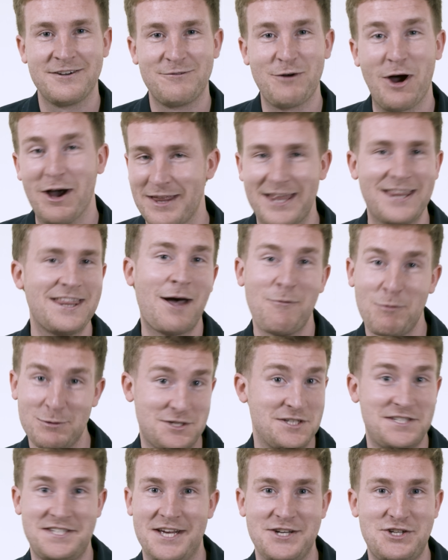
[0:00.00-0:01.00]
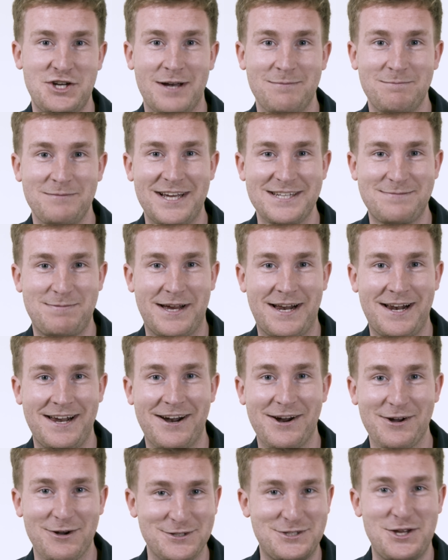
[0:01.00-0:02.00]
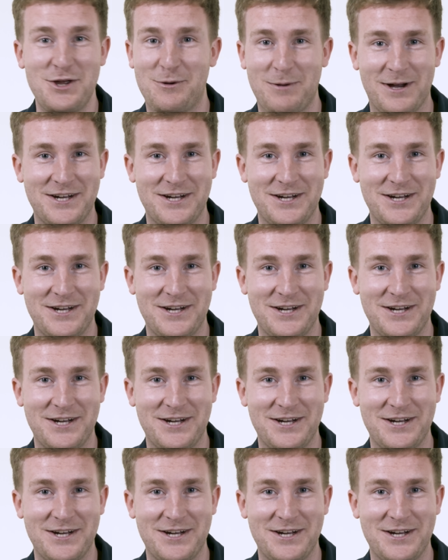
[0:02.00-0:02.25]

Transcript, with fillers: Right, that, that was a stitch up. Let's be clear. I got two